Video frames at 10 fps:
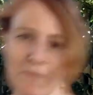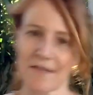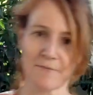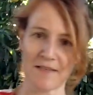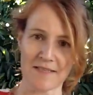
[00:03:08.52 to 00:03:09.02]

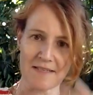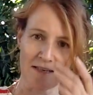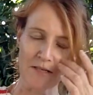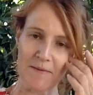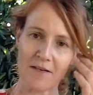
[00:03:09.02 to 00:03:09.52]
wiper weather
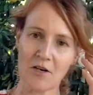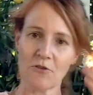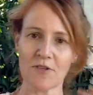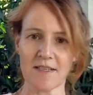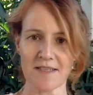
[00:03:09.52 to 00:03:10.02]
started getting a bit
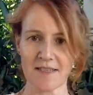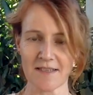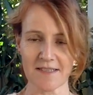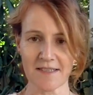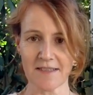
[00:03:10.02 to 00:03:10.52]
cold and I
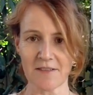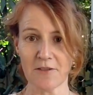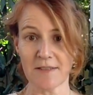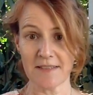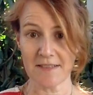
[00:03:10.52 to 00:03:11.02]
started to think,
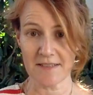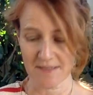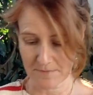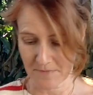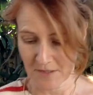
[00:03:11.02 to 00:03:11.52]
oh, I needed
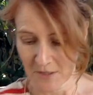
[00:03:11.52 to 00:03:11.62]
some